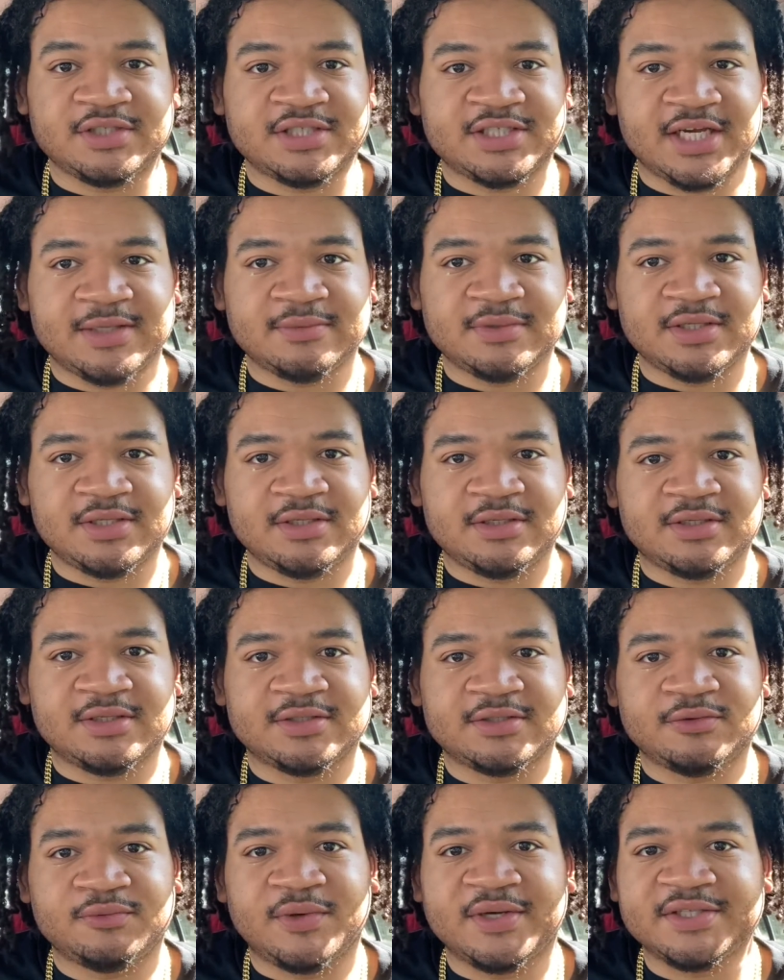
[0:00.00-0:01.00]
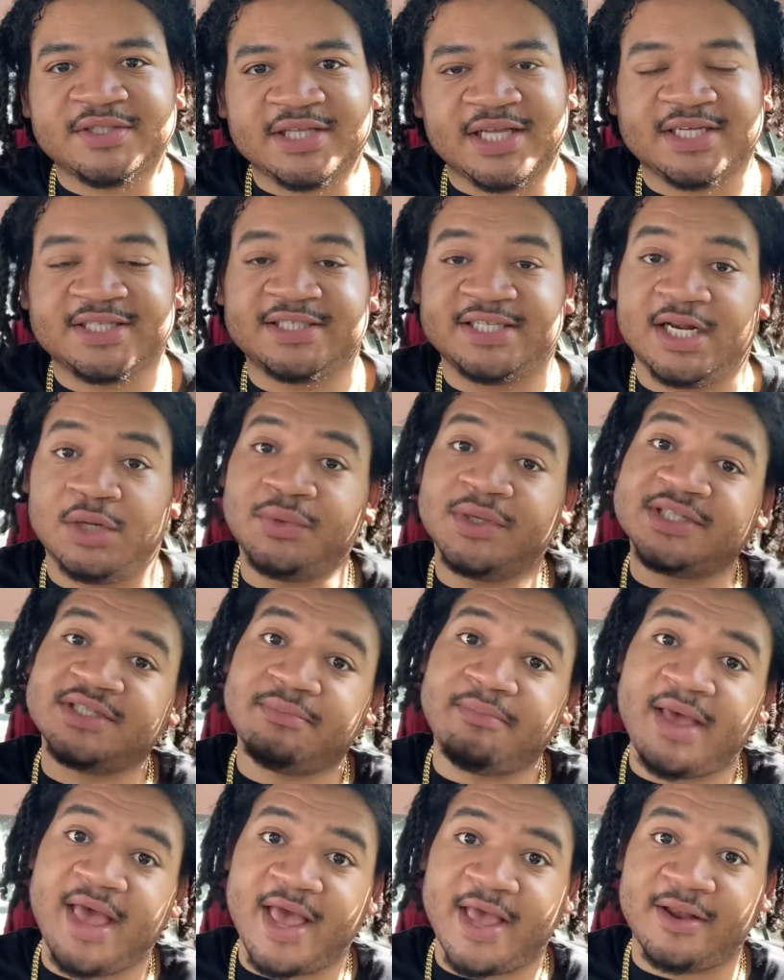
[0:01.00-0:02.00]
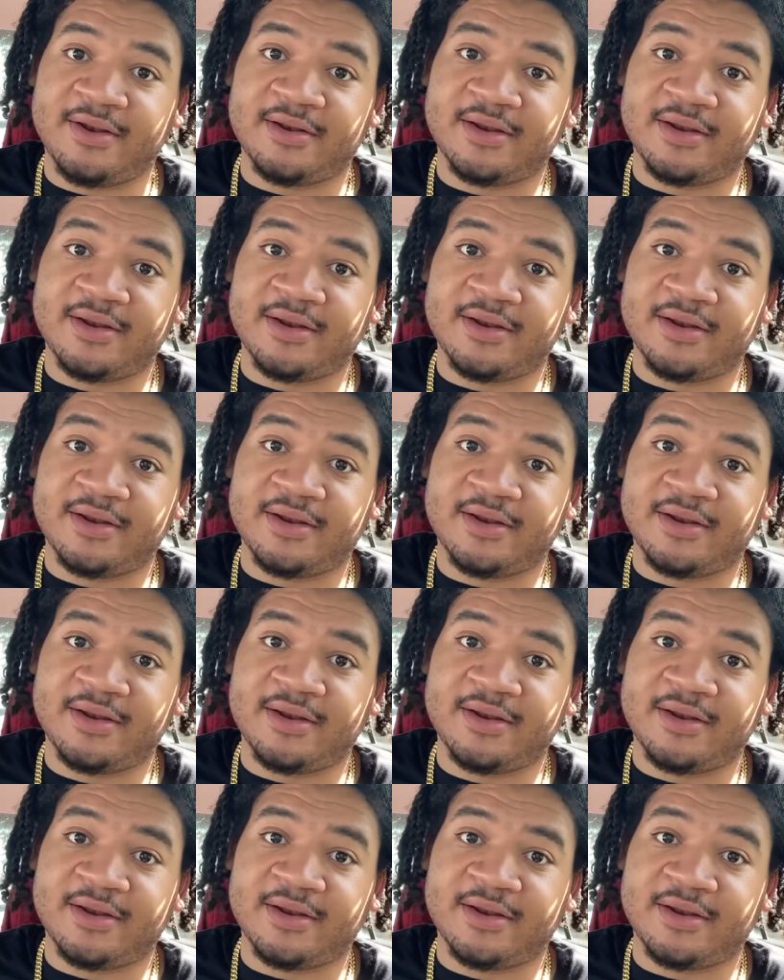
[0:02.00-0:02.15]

type thing, because it wasn't, like I said, it wasn't bad.